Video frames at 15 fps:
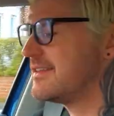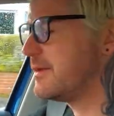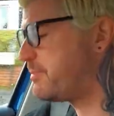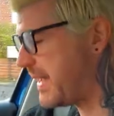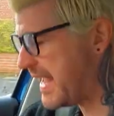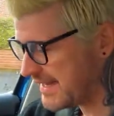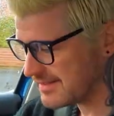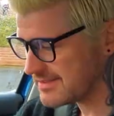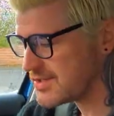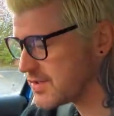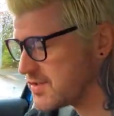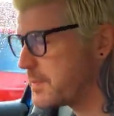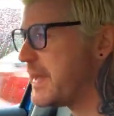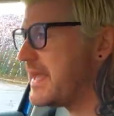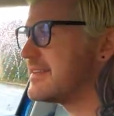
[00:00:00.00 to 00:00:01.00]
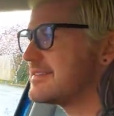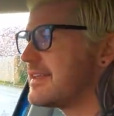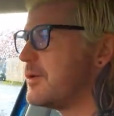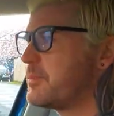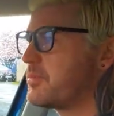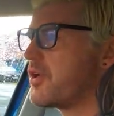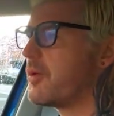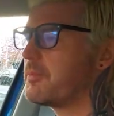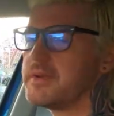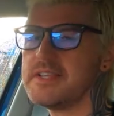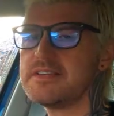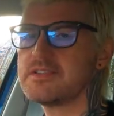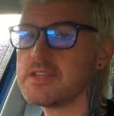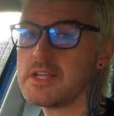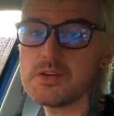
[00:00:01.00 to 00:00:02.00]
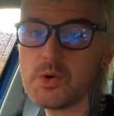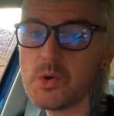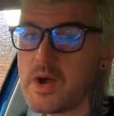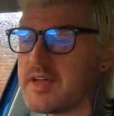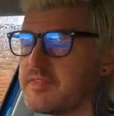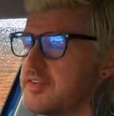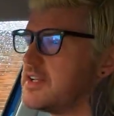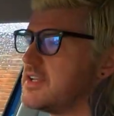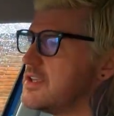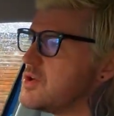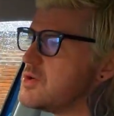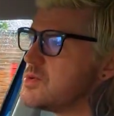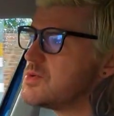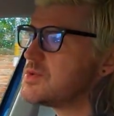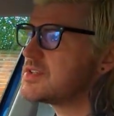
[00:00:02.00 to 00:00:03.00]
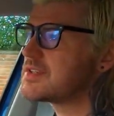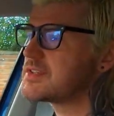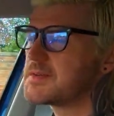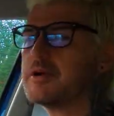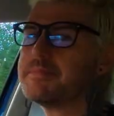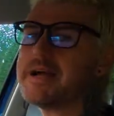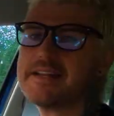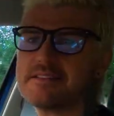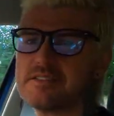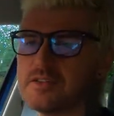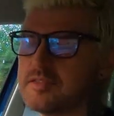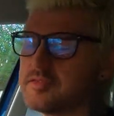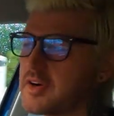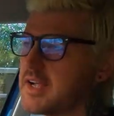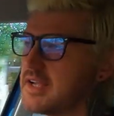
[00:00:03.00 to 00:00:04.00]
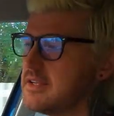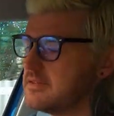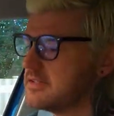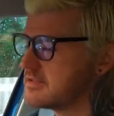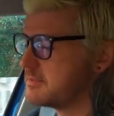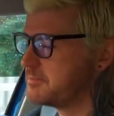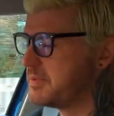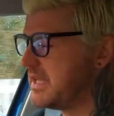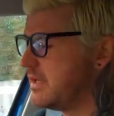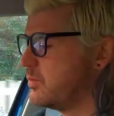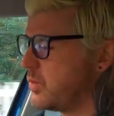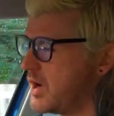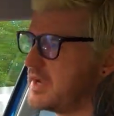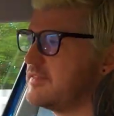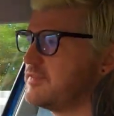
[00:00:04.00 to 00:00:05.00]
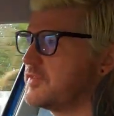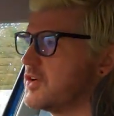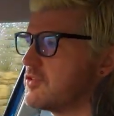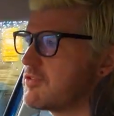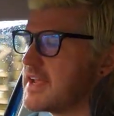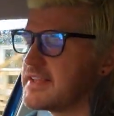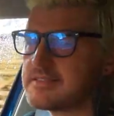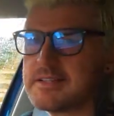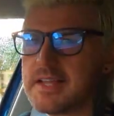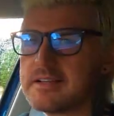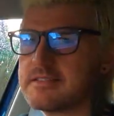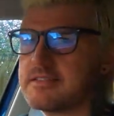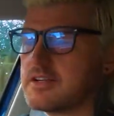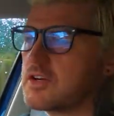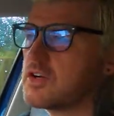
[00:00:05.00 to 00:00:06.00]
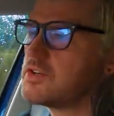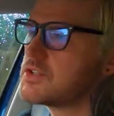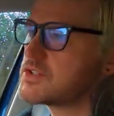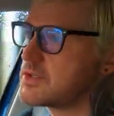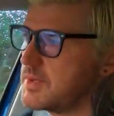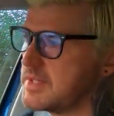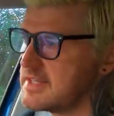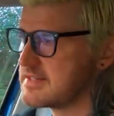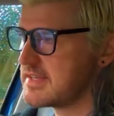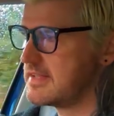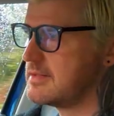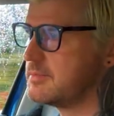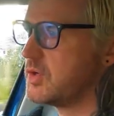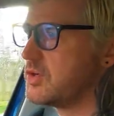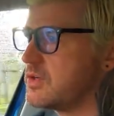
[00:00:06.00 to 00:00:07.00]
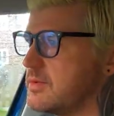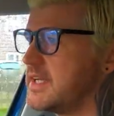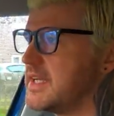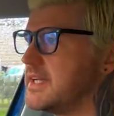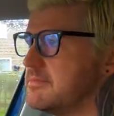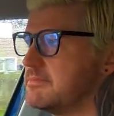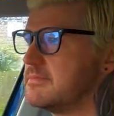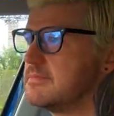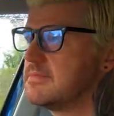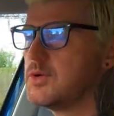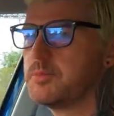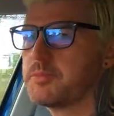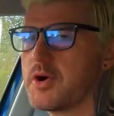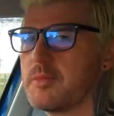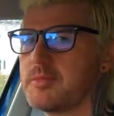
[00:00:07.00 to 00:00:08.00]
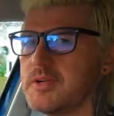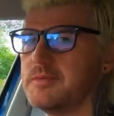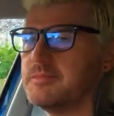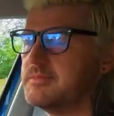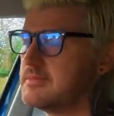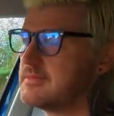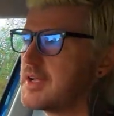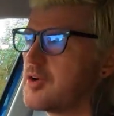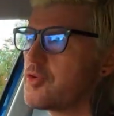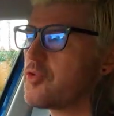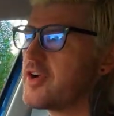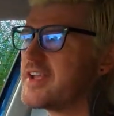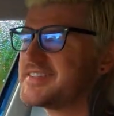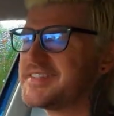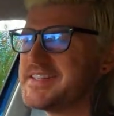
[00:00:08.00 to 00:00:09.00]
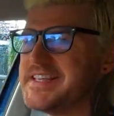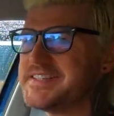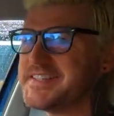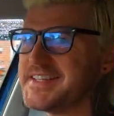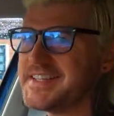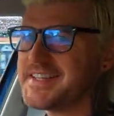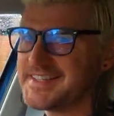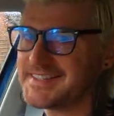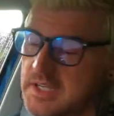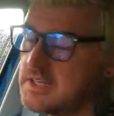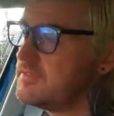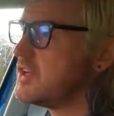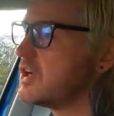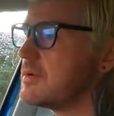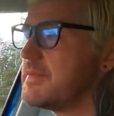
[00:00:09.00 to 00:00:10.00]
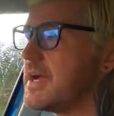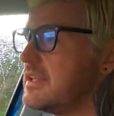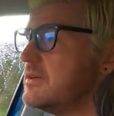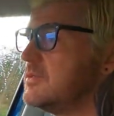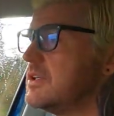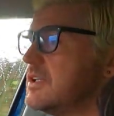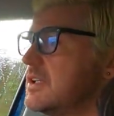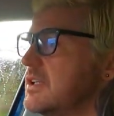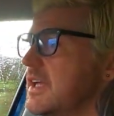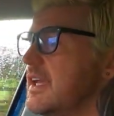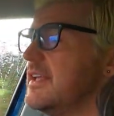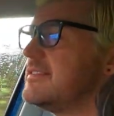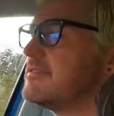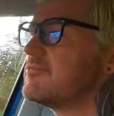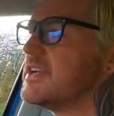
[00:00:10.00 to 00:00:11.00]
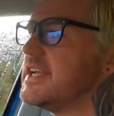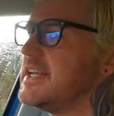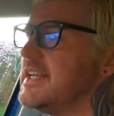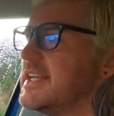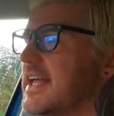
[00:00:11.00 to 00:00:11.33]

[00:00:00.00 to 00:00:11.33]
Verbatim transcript: and the pedals are spaced out properly so they're no effort to use. Pragmatic stuff, right? There's a big wide footrest next to the clutch, so when you're sat on the motorway, no problem. Rest easy. And if you've got a manual, it's really